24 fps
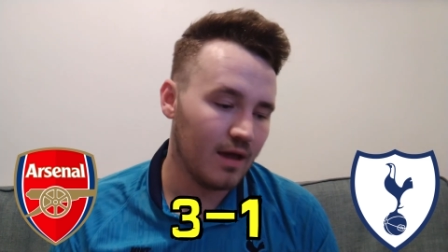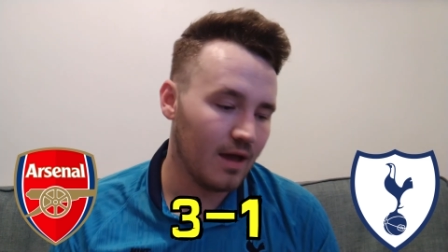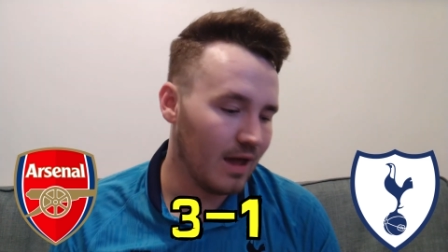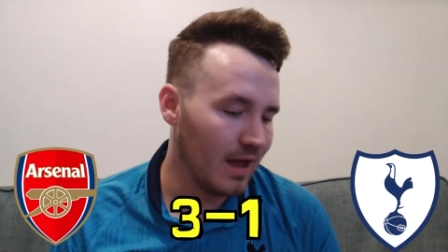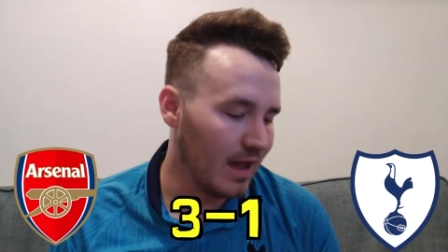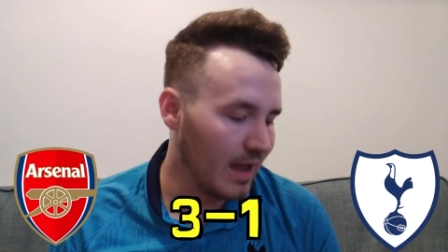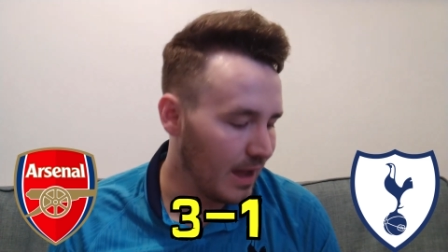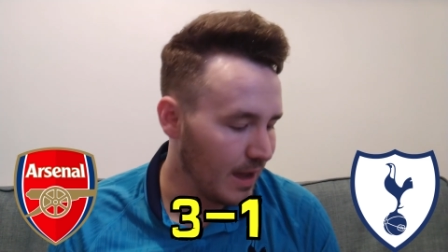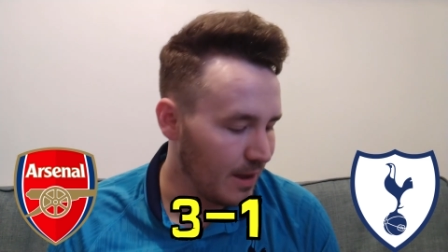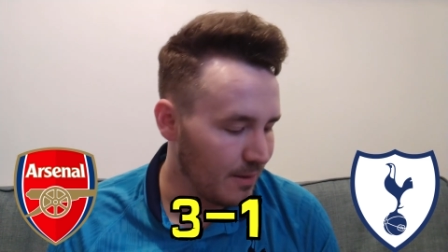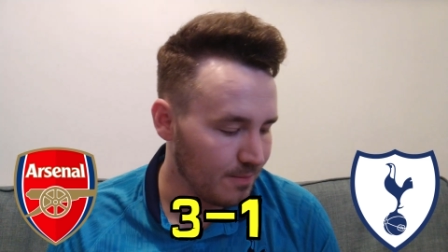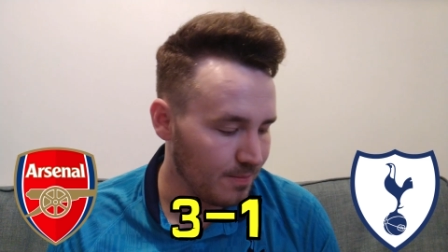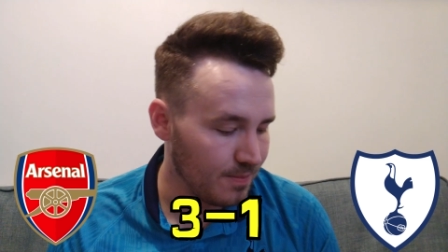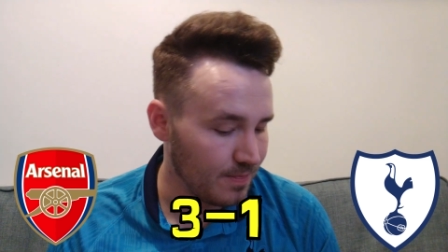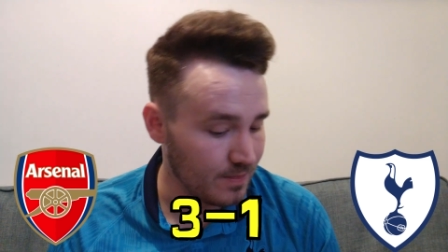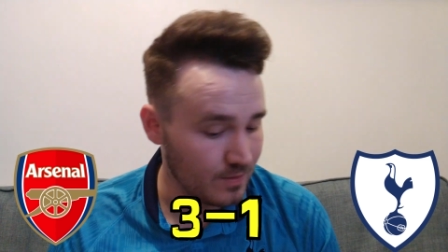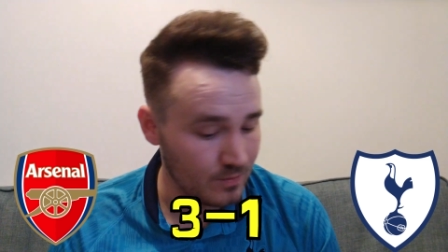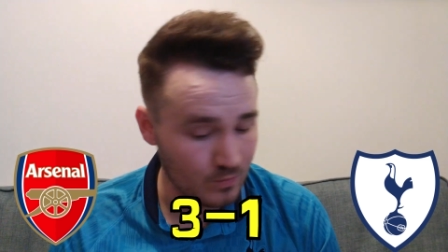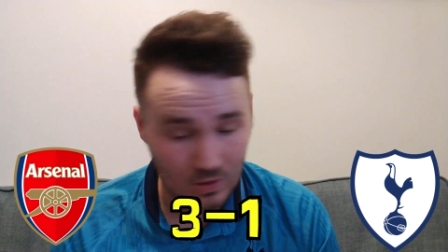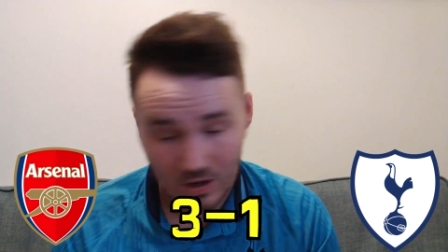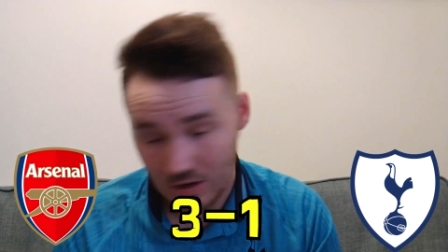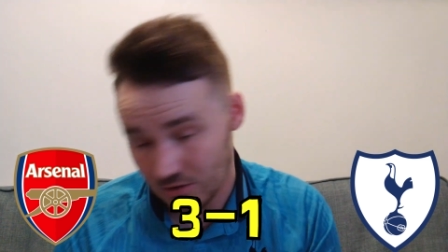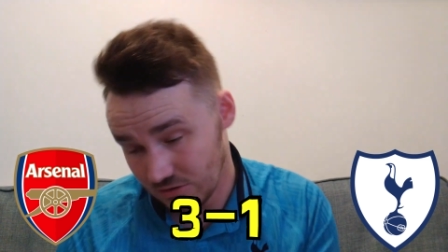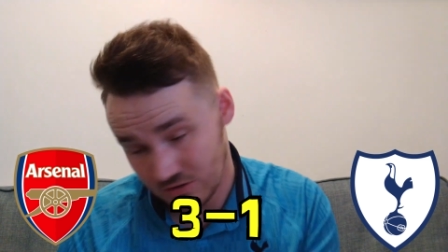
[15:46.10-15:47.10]
Um,
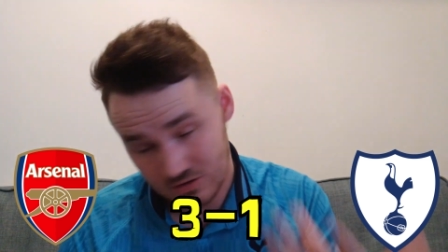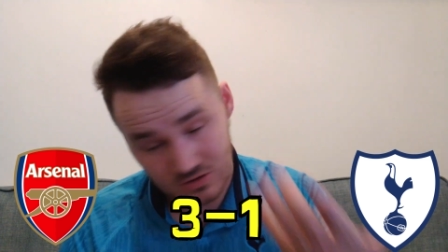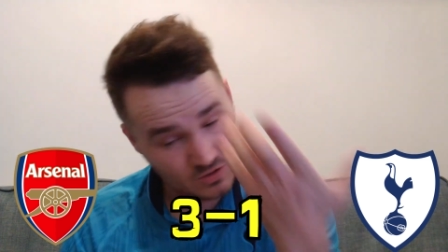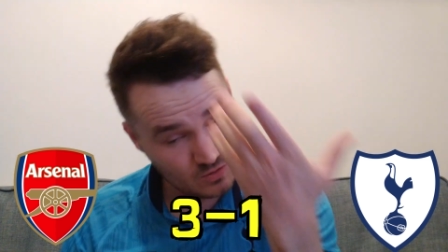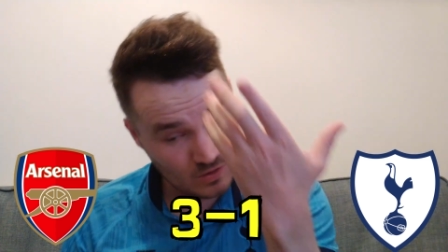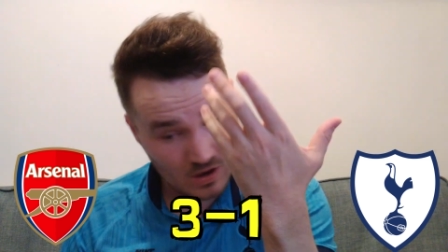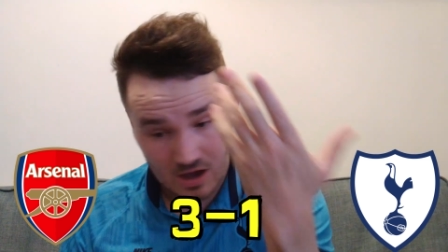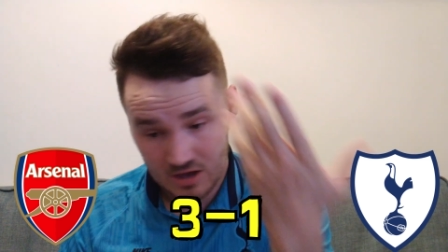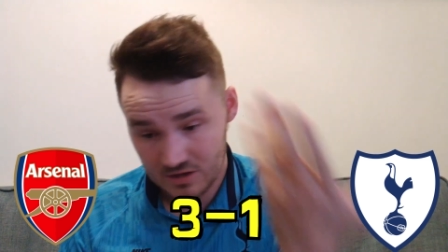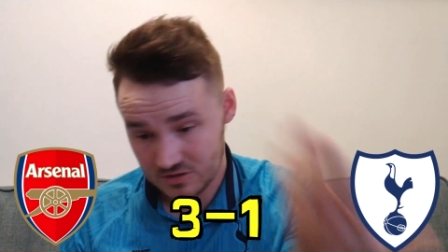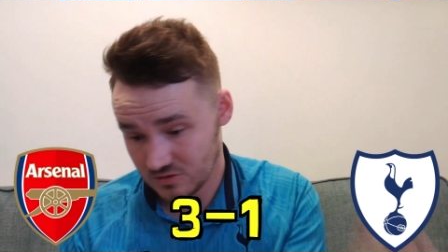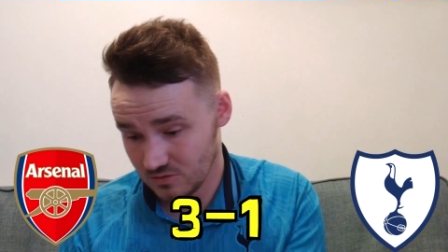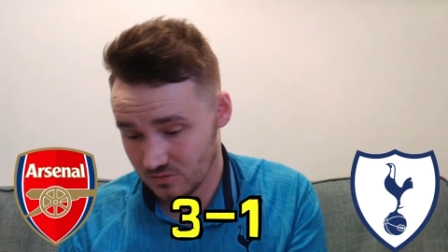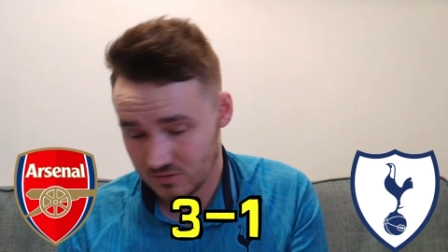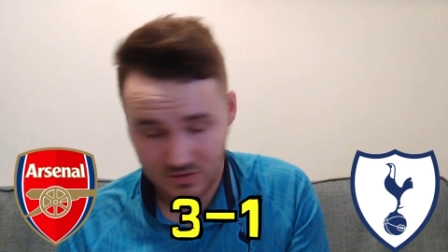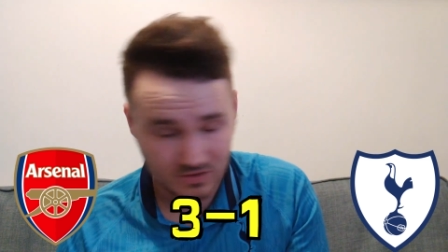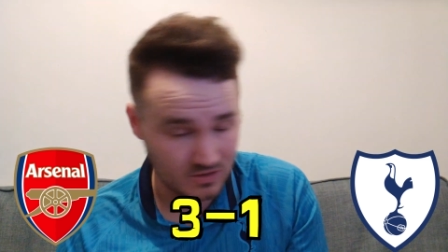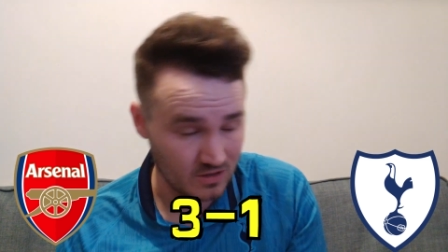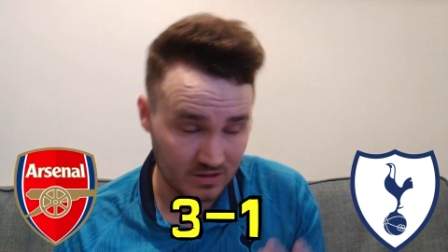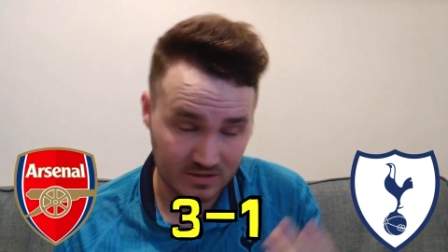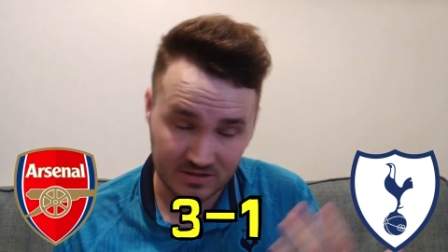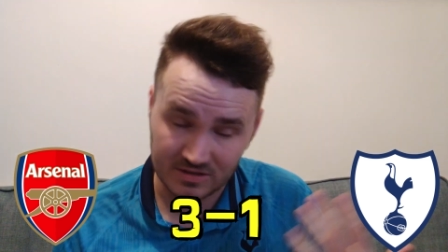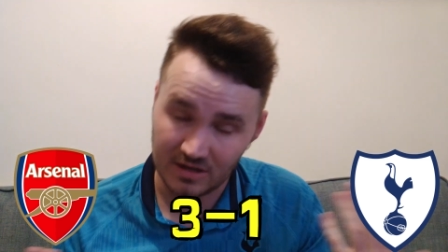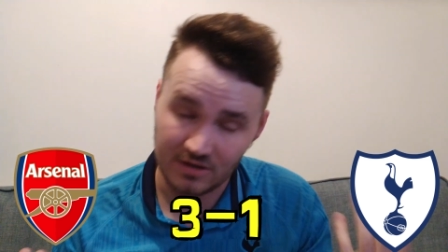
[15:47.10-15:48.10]
well done to Arsenal
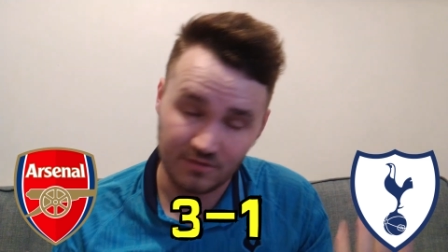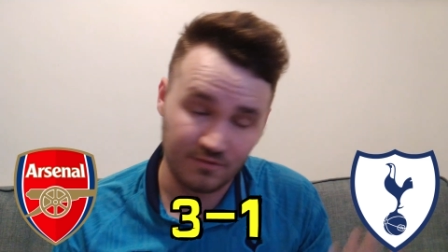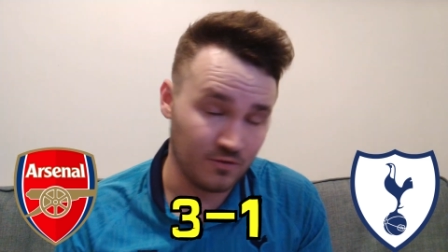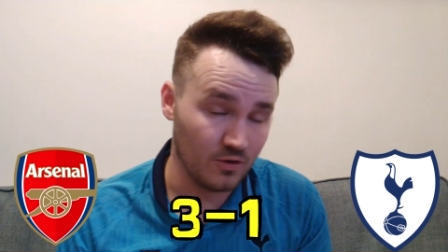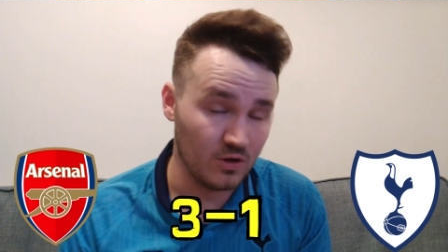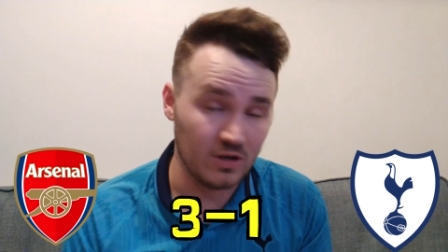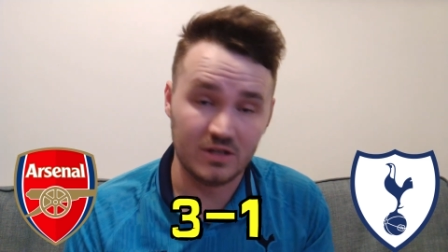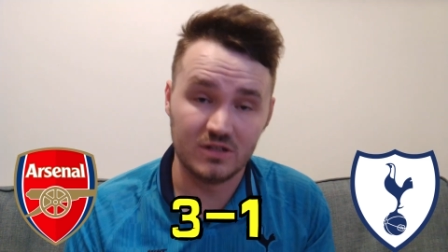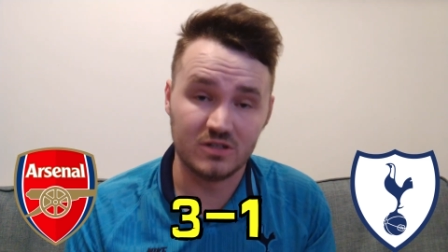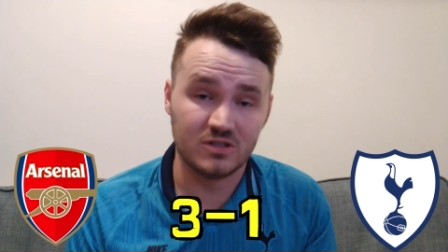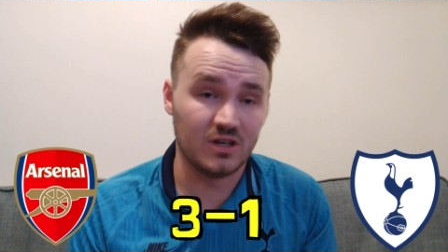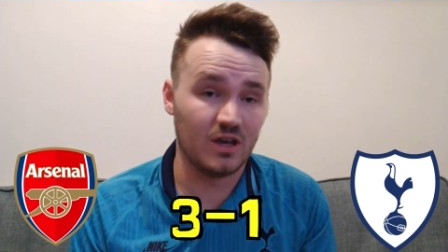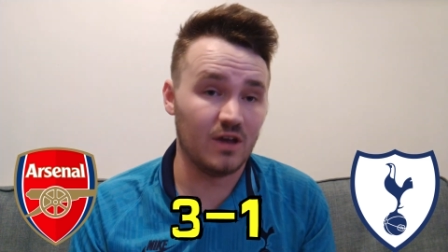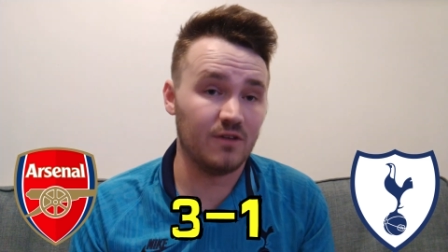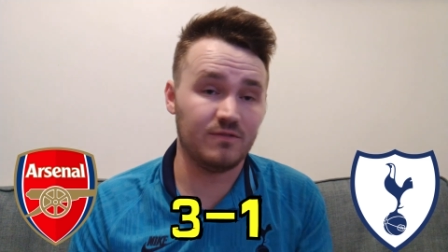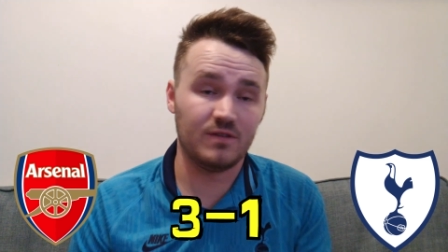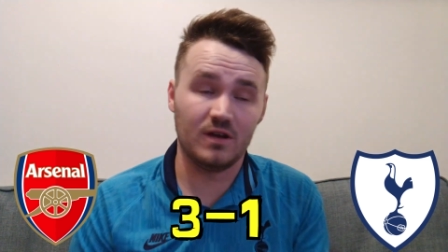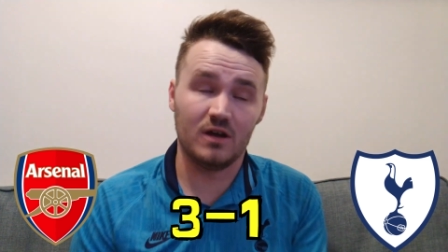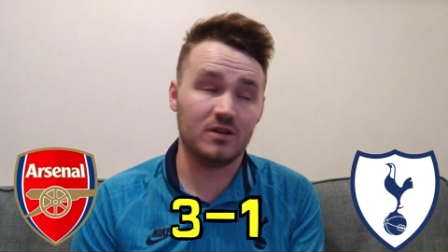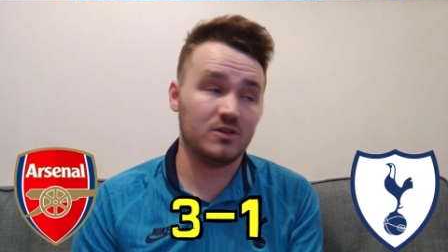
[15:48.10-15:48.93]
because, like I said, fully deserved it.